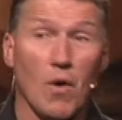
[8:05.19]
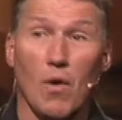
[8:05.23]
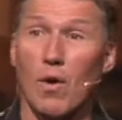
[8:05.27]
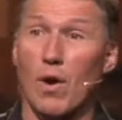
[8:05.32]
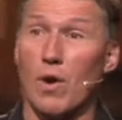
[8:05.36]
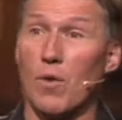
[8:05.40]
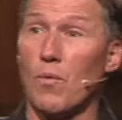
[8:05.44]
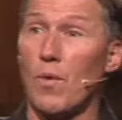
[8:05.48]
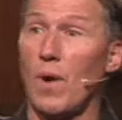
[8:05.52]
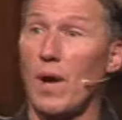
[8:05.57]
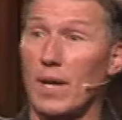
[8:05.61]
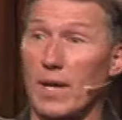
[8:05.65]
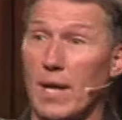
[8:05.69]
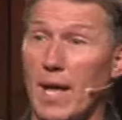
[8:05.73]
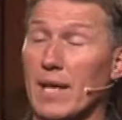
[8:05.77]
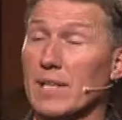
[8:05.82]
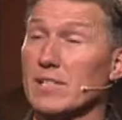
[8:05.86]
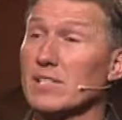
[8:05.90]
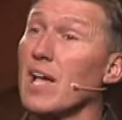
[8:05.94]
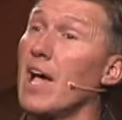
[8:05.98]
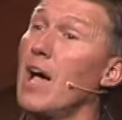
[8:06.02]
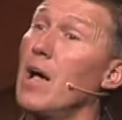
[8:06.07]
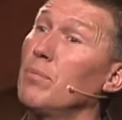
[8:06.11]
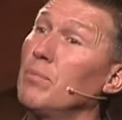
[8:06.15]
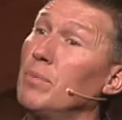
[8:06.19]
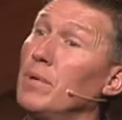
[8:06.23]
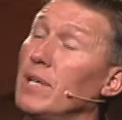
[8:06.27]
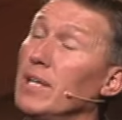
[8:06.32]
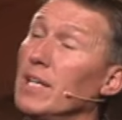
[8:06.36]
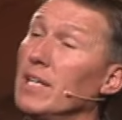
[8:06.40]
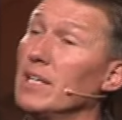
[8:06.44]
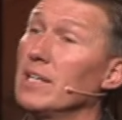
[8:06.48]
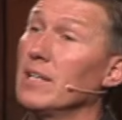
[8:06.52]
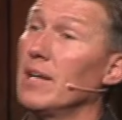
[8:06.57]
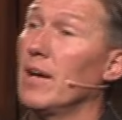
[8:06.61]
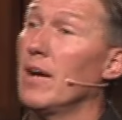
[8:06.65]
or what is
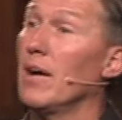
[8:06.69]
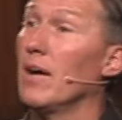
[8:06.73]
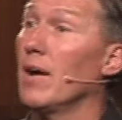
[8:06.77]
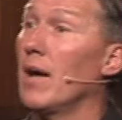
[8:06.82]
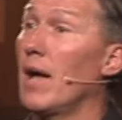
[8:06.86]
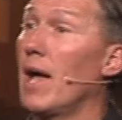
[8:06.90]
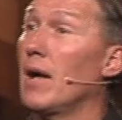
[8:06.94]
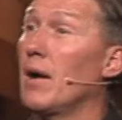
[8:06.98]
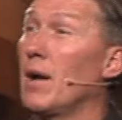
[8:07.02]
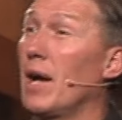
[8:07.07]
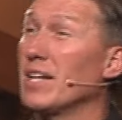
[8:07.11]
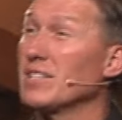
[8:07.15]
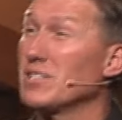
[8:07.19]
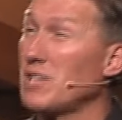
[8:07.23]
happening, uh,